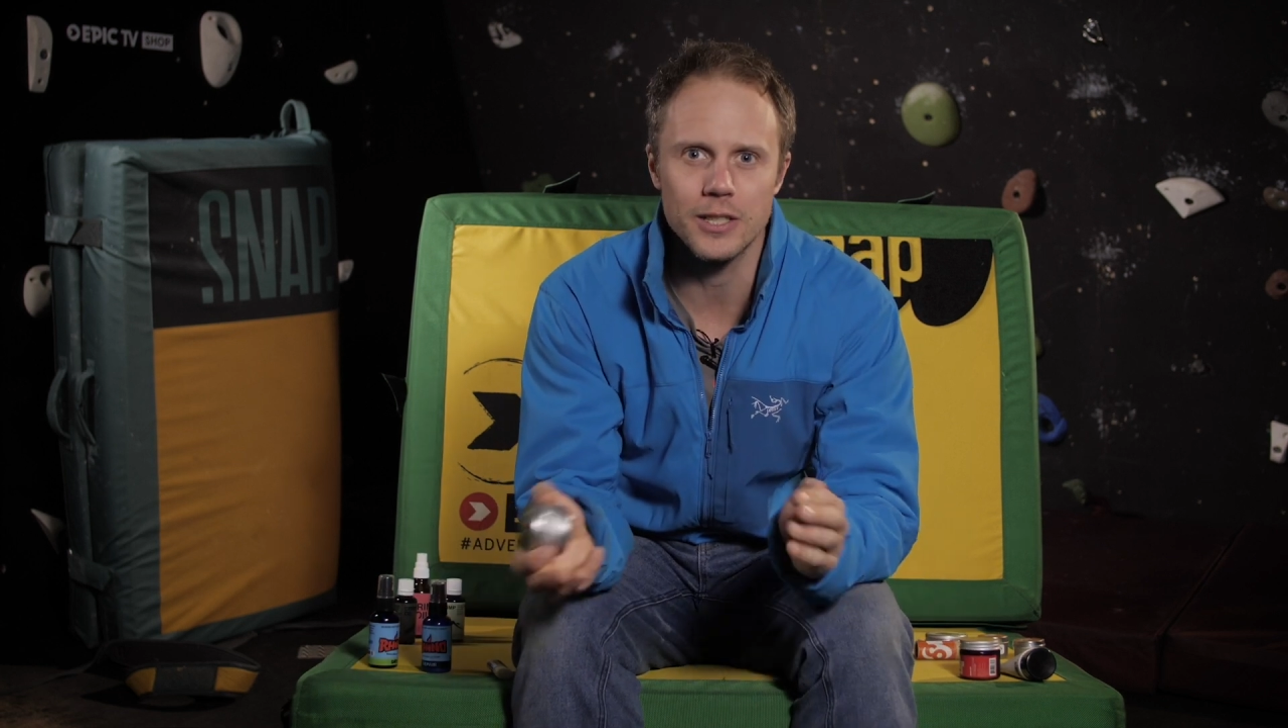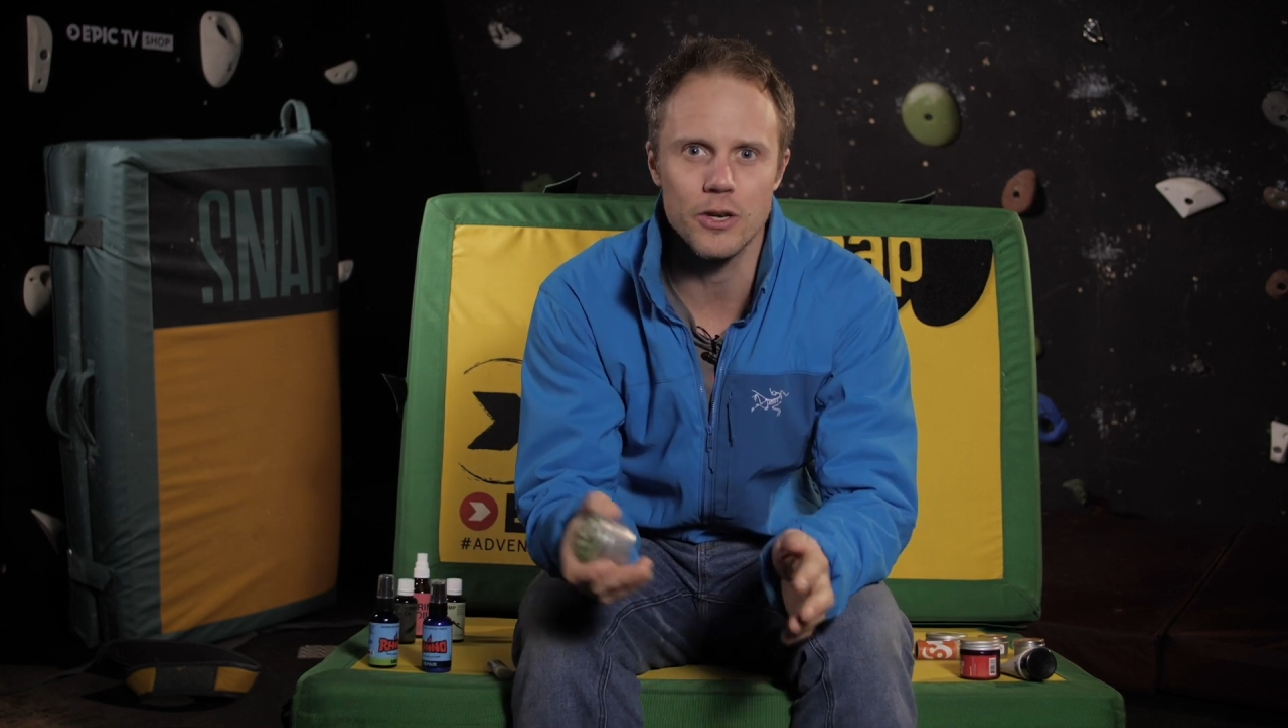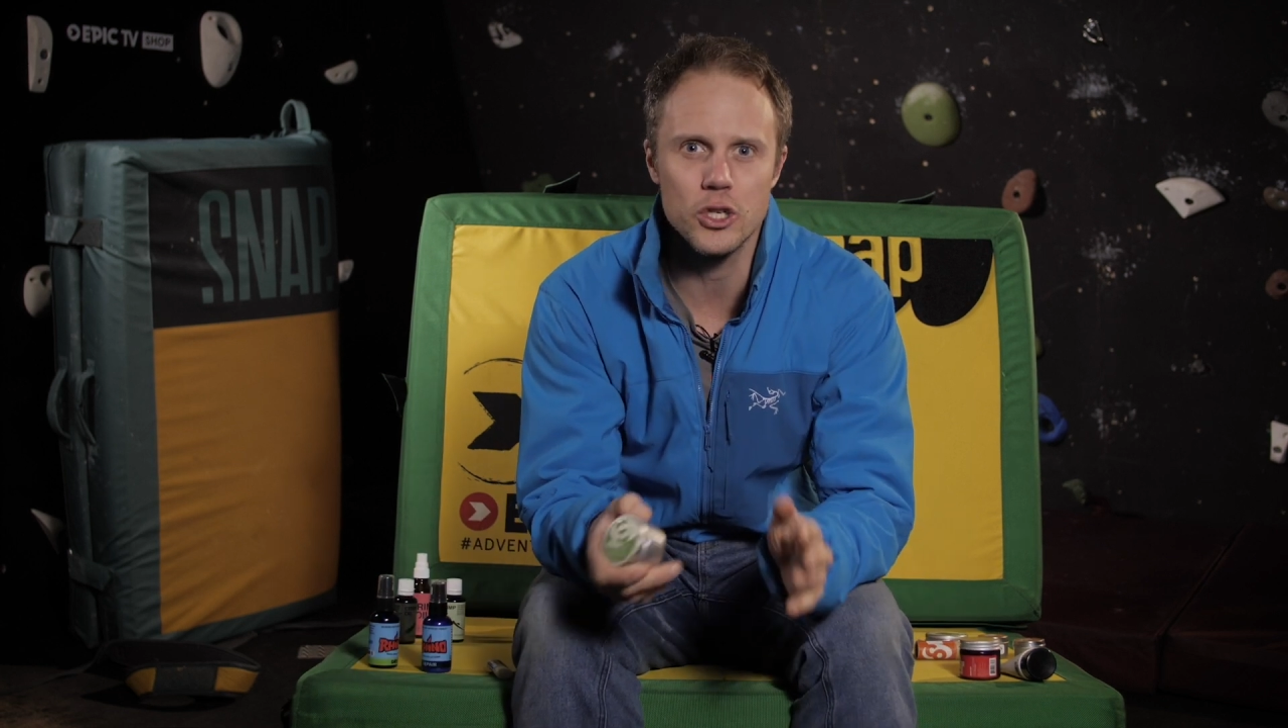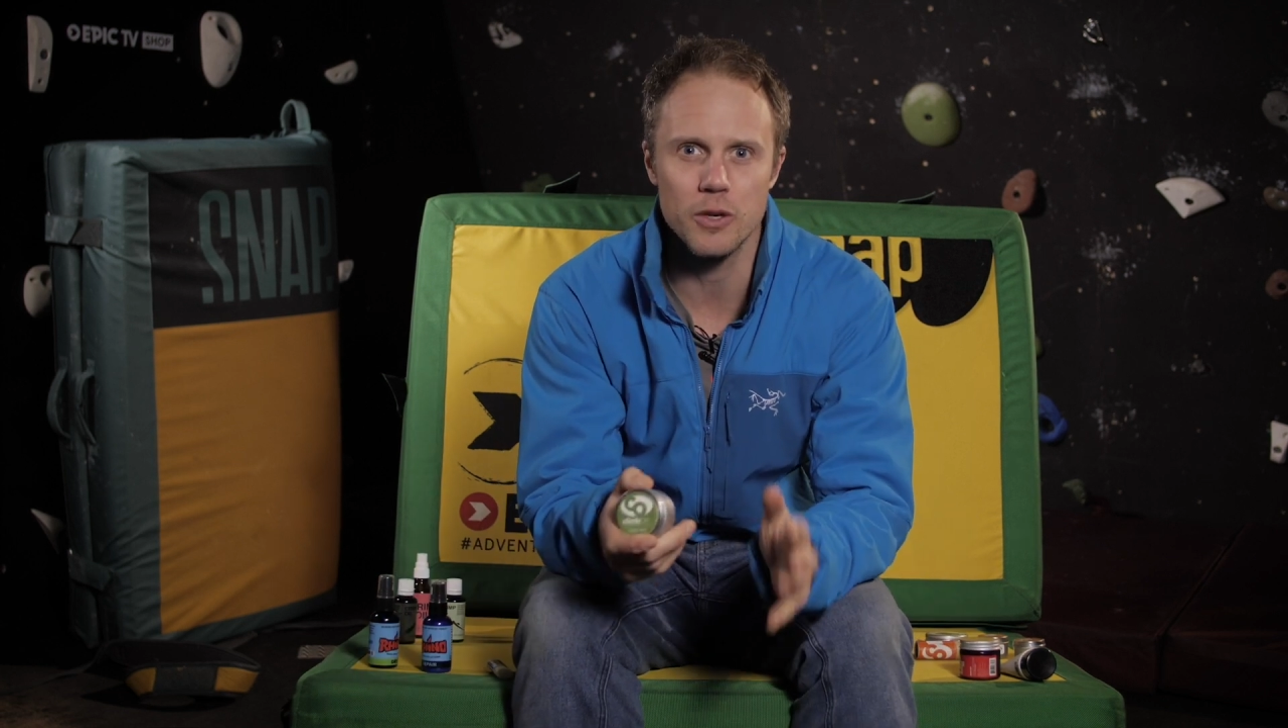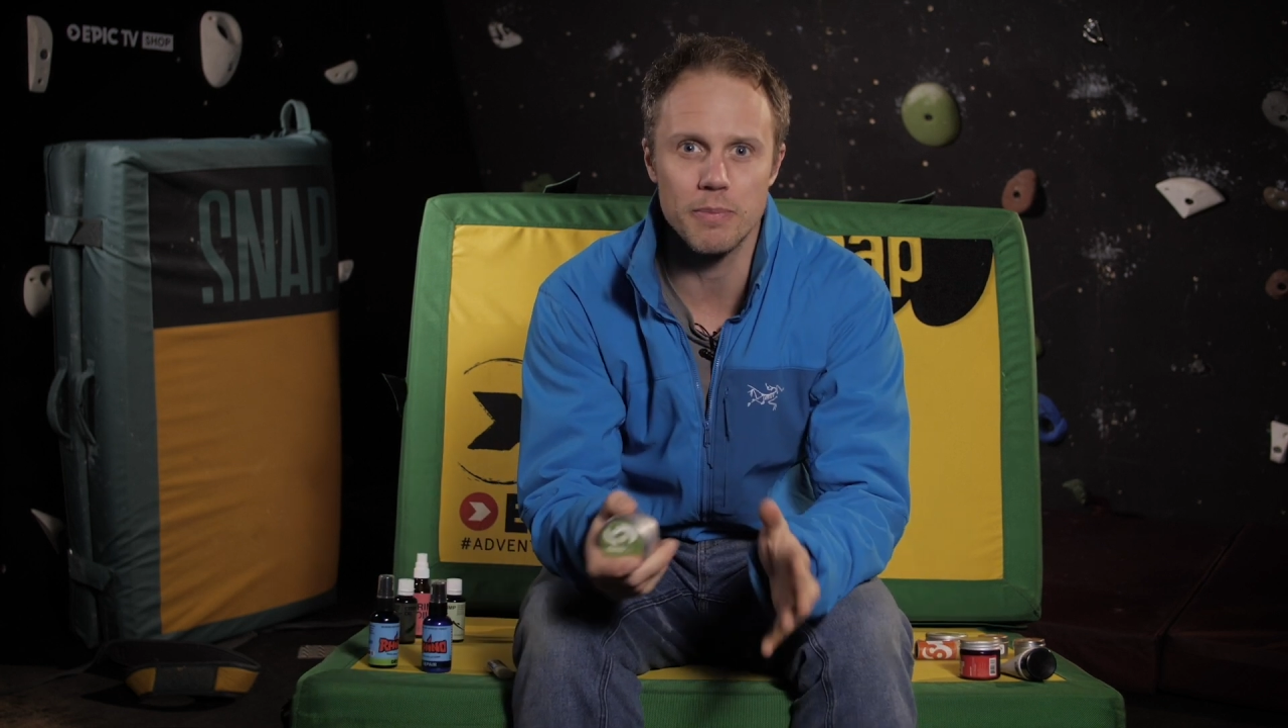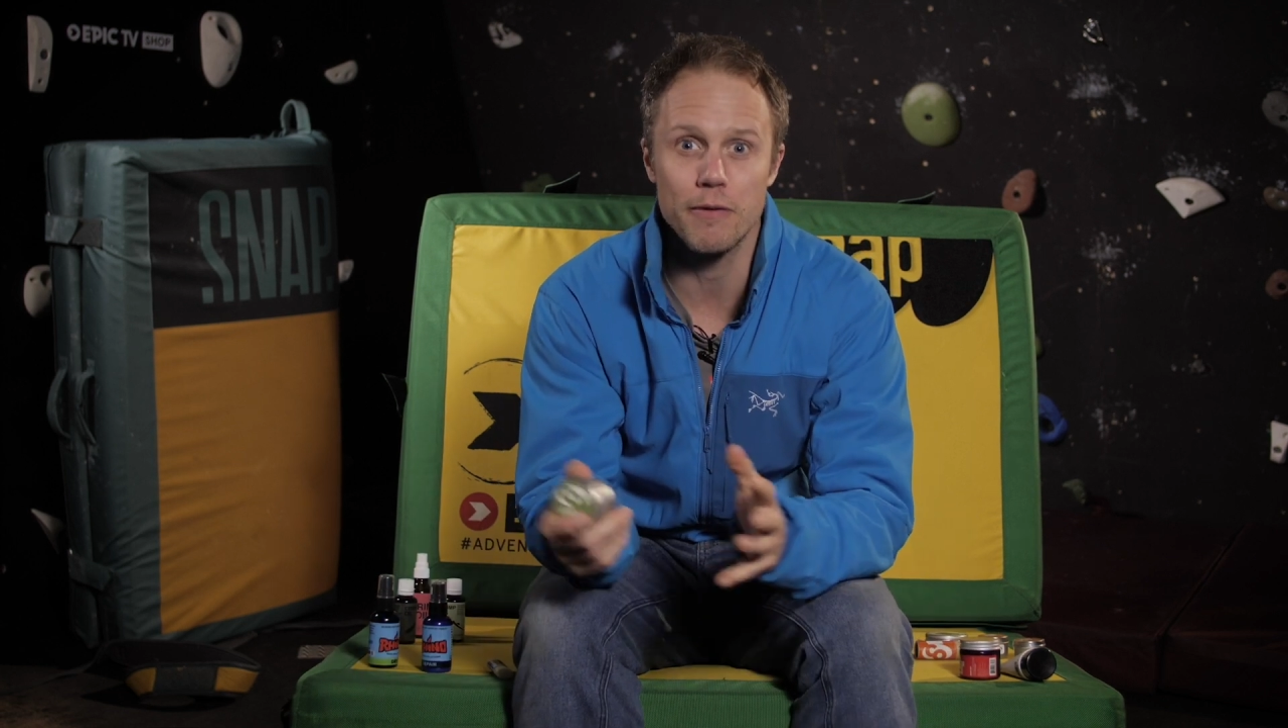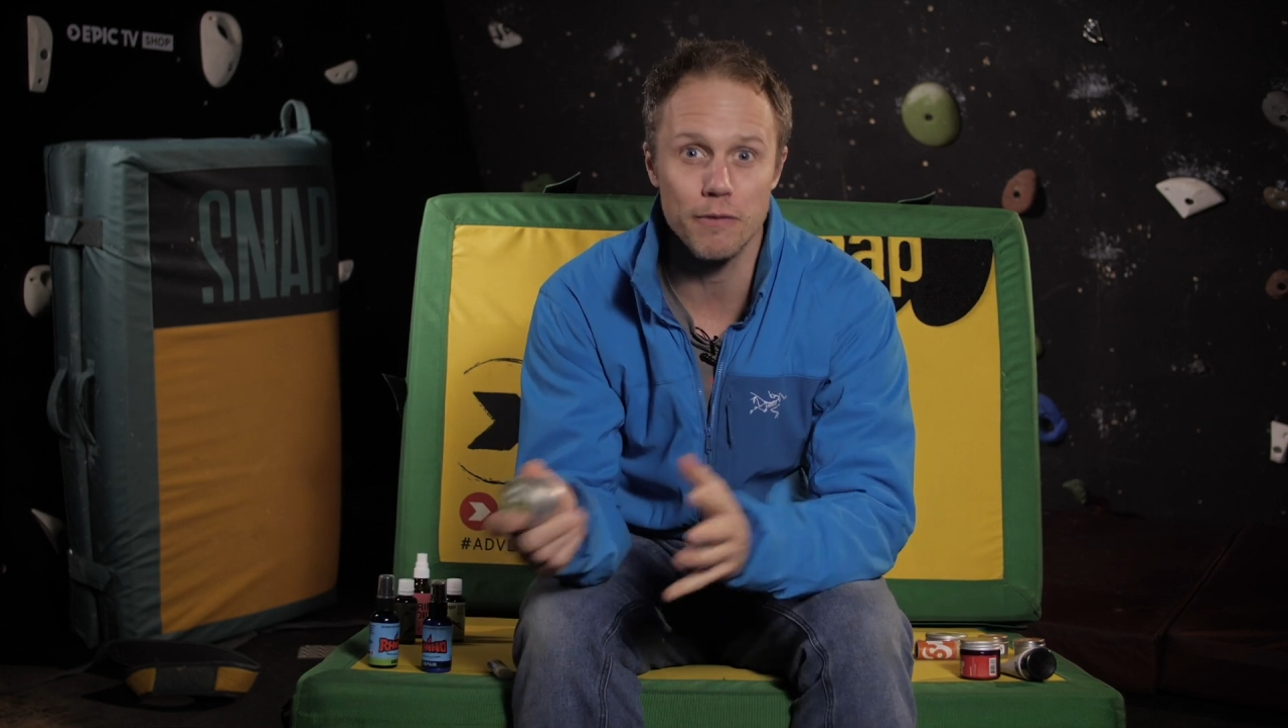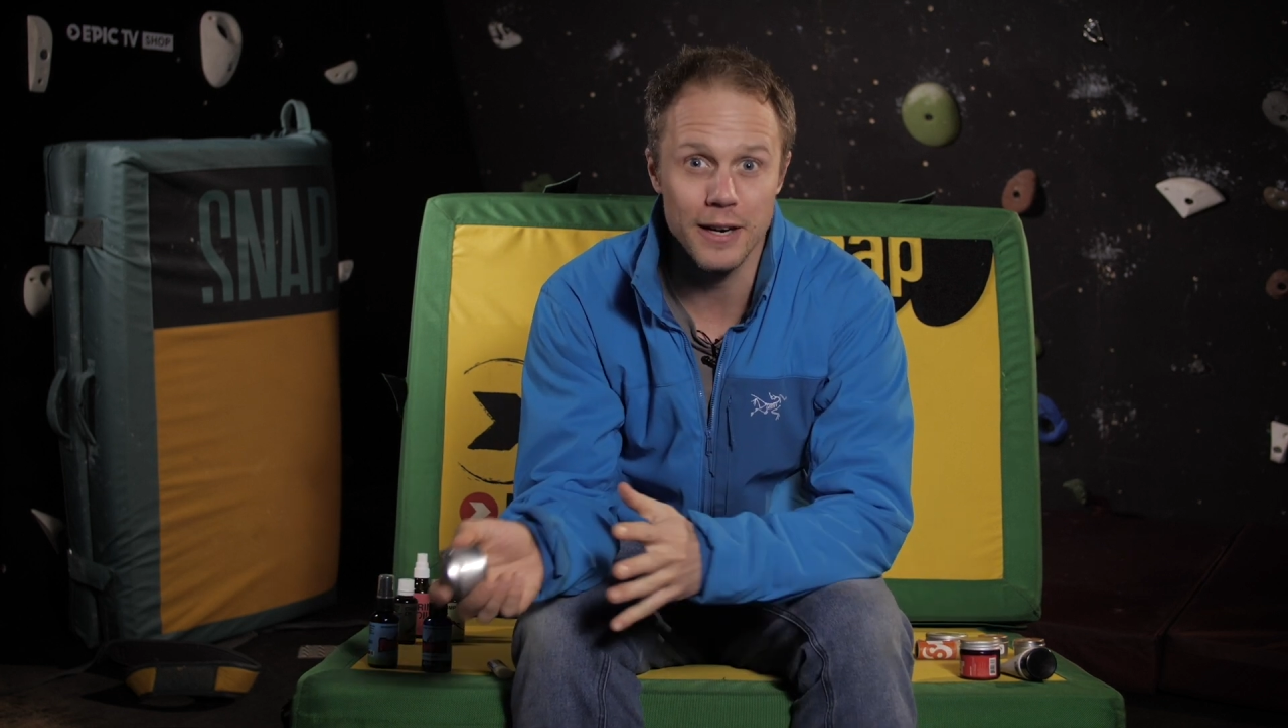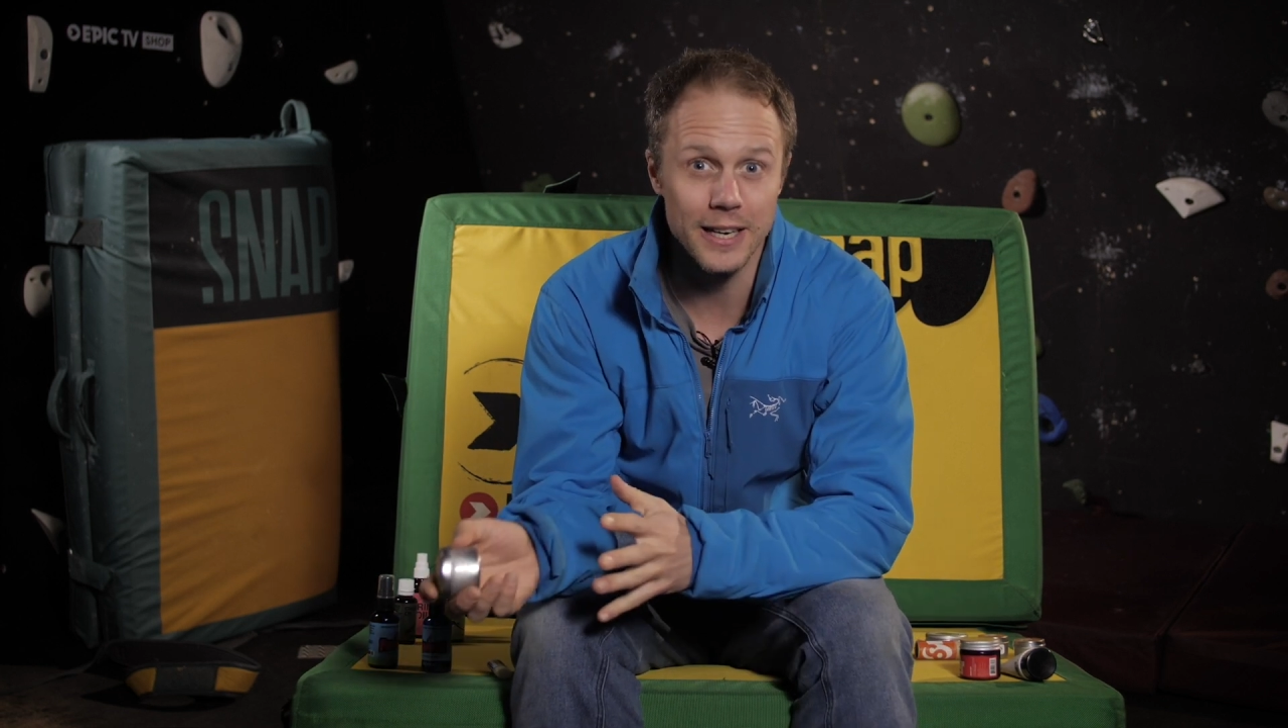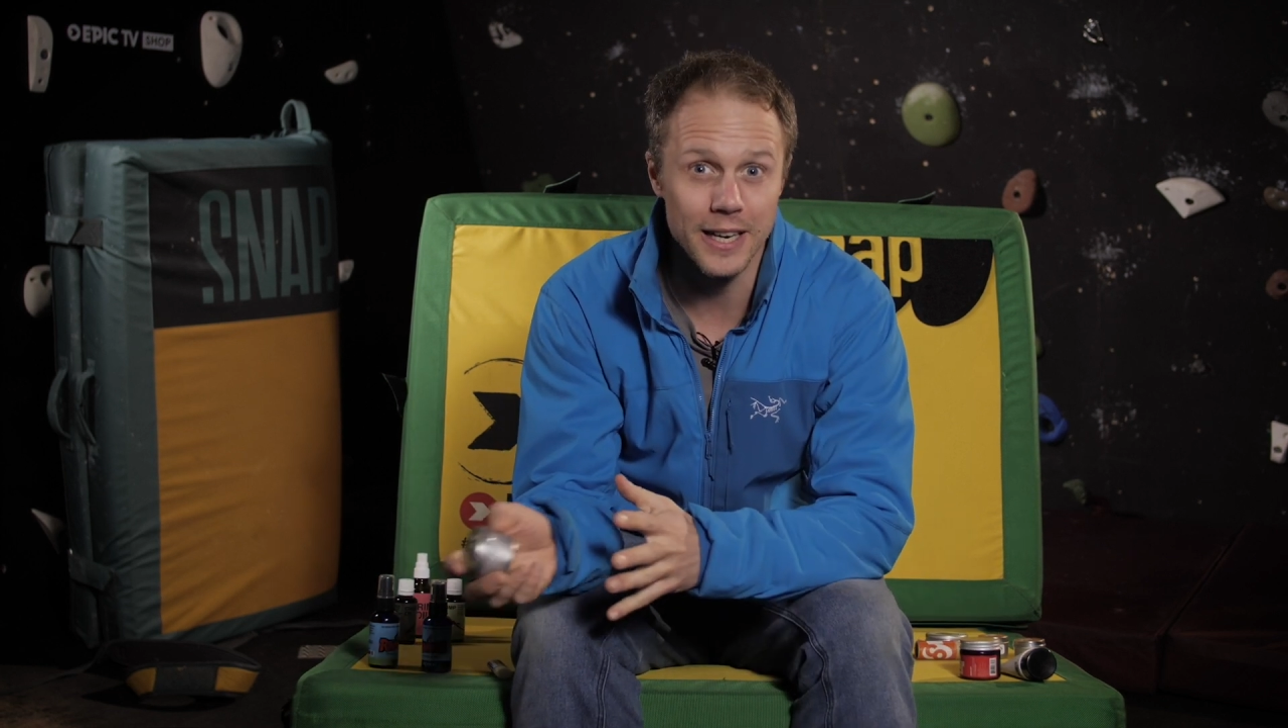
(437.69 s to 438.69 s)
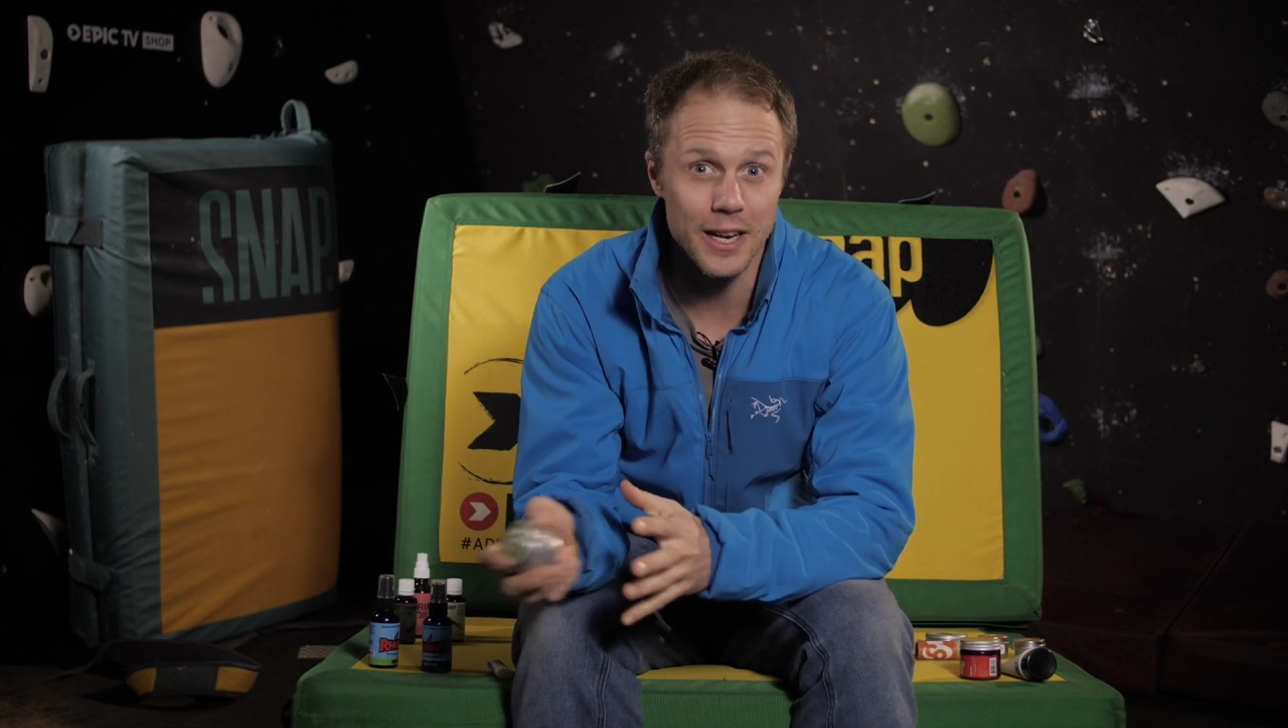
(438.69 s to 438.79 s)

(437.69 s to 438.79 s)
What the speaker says: so it should be friendly